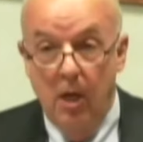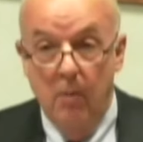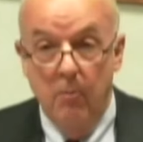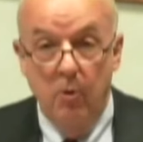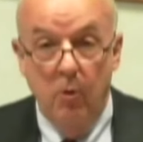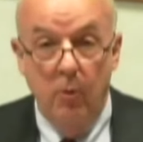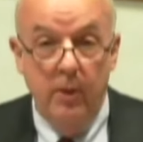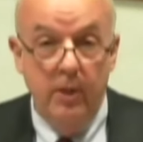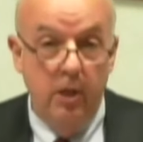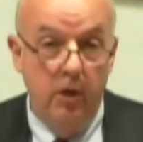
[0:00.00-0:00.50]
but
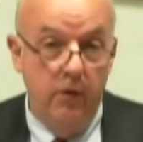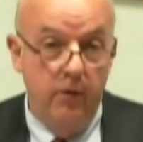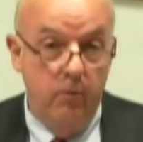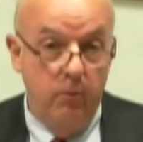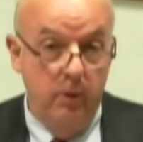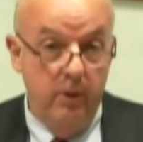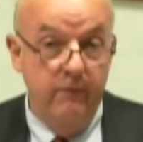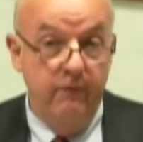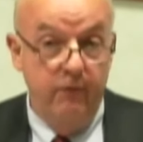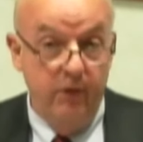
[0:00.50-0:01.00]
we know that
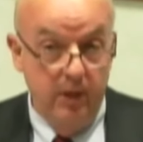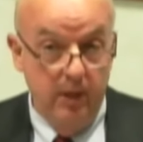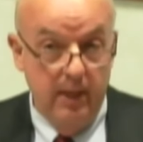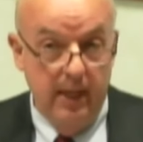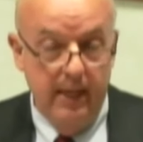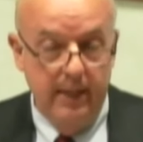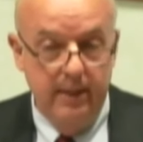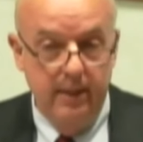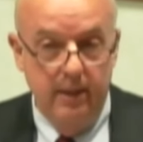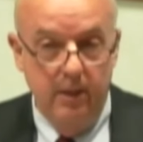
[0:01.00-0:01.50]
we feel
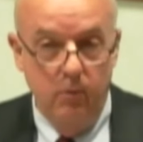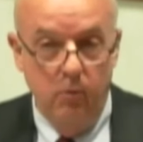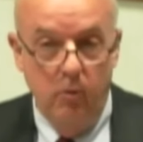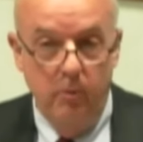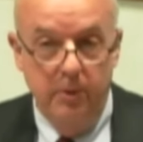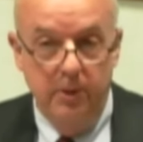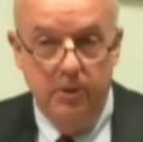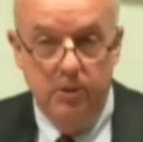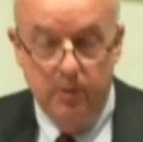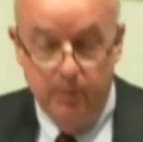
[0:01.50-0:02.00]
like that it will
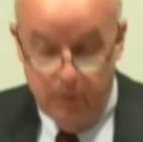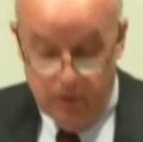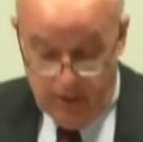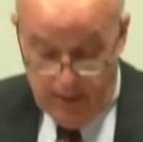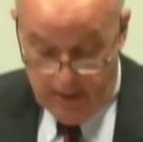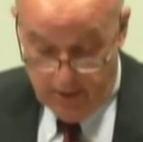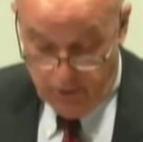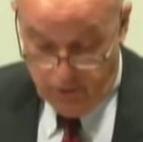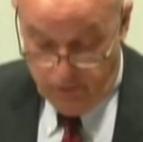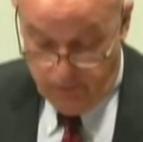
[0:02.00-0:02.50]
be
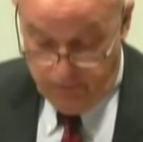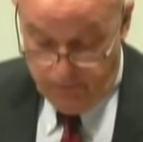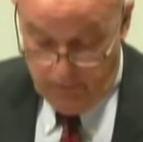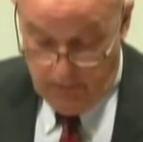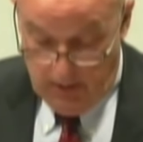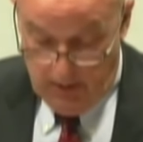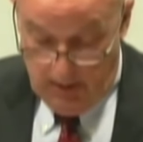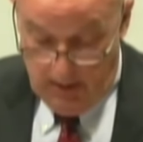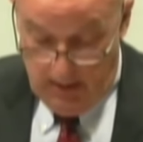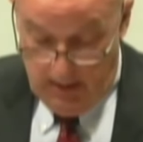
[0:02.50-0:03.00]
substantial.
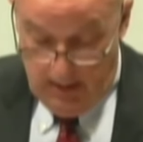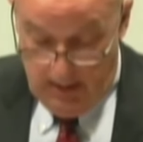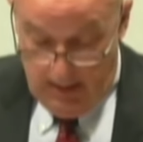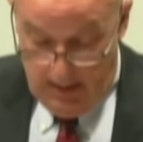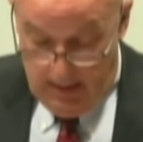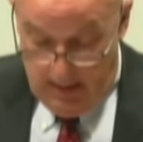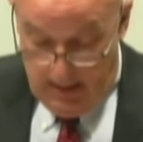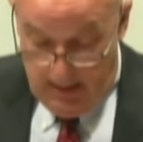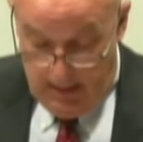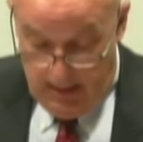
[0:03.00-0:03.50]

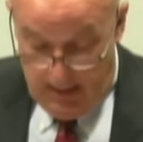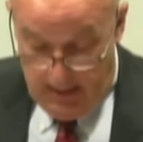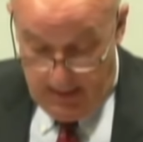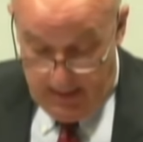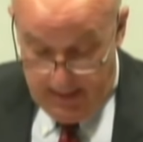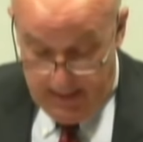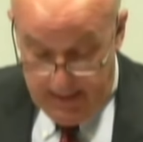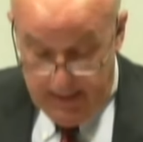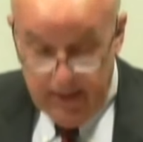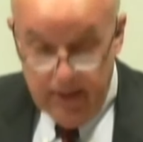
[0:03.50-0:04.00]

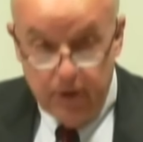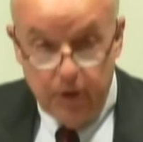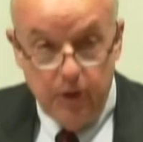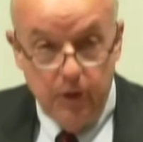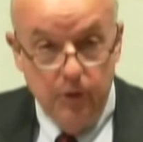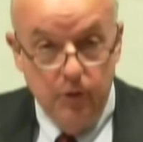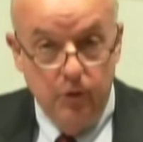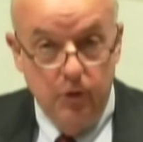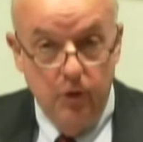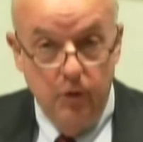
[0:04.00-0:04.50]
In
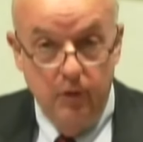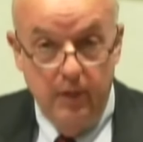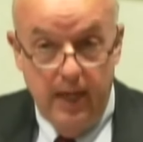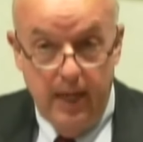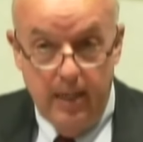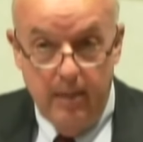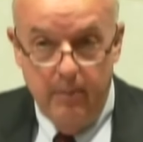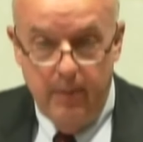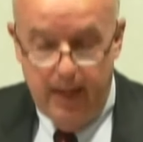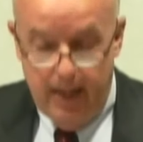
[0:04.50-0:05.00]
addition to
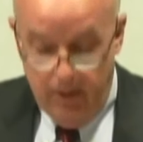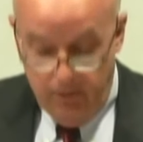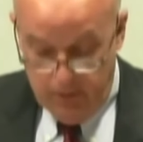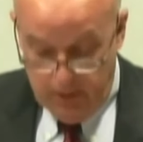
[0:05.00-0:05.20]
that amount,